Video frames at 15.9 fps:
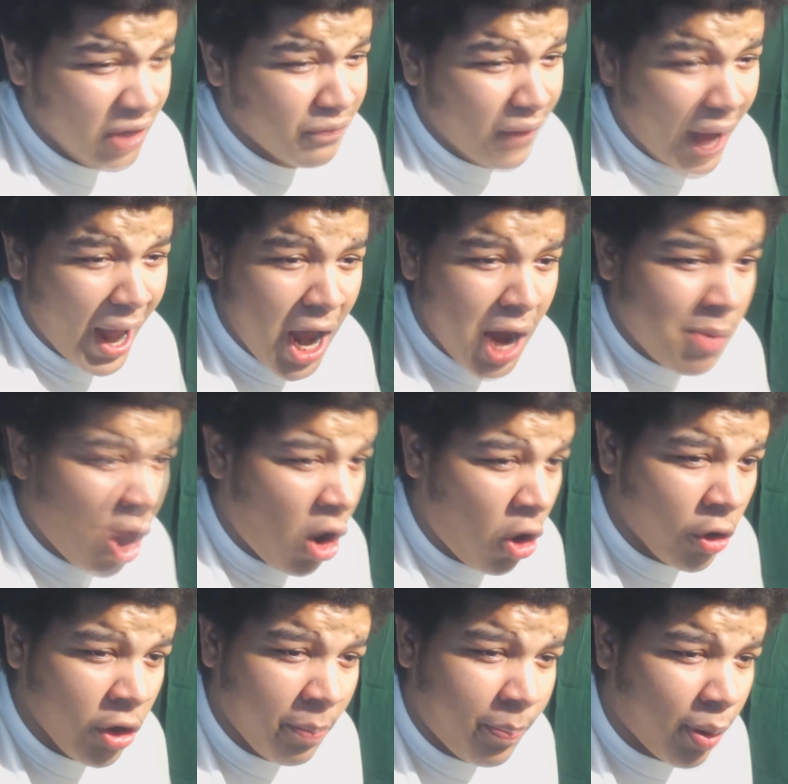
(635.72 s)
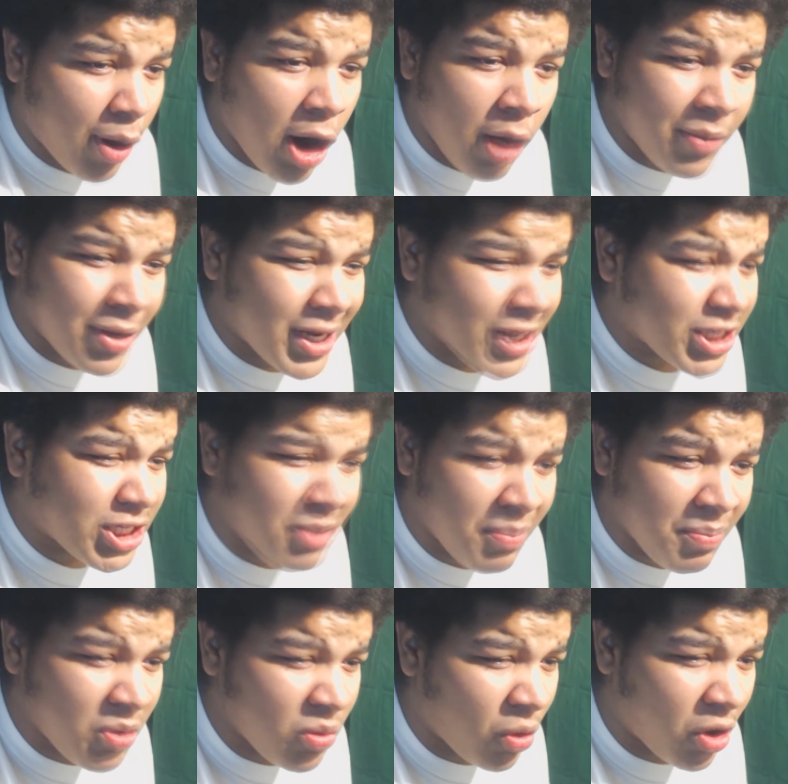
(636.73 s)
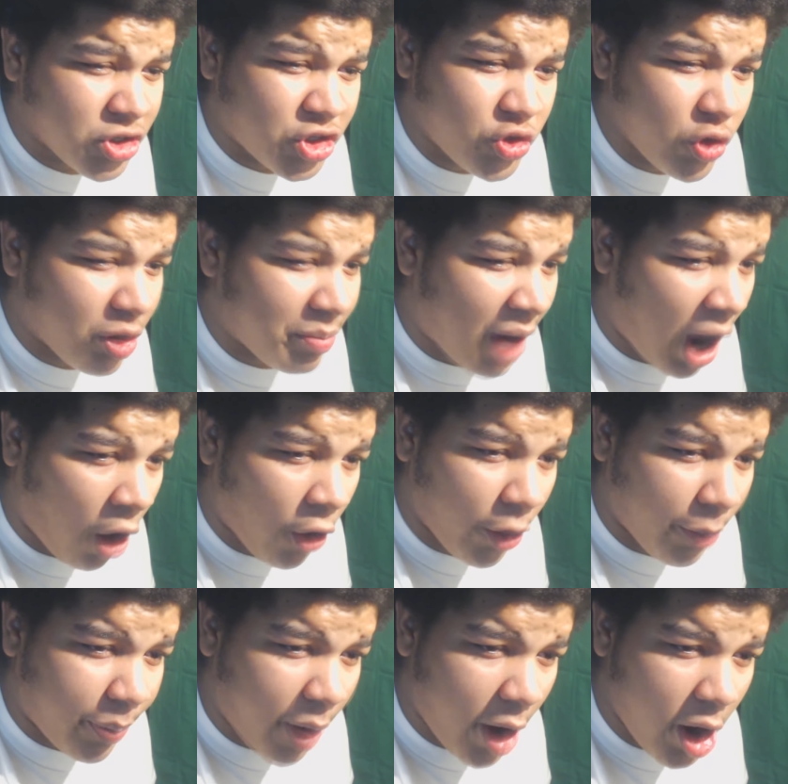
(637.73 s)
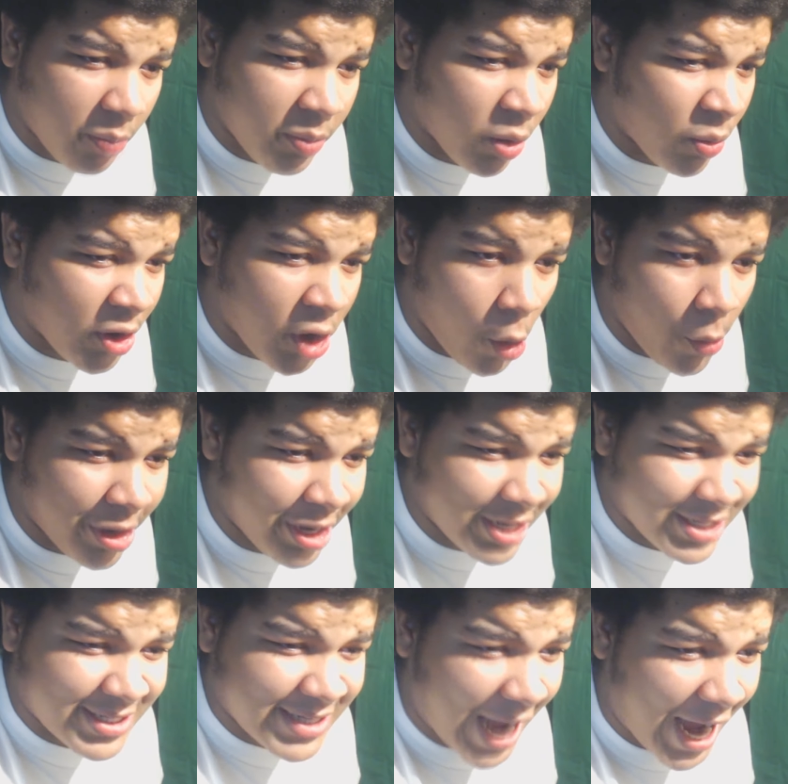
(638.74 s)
If I had my own apartment, that shit made me want to shoot up my own apartment with no one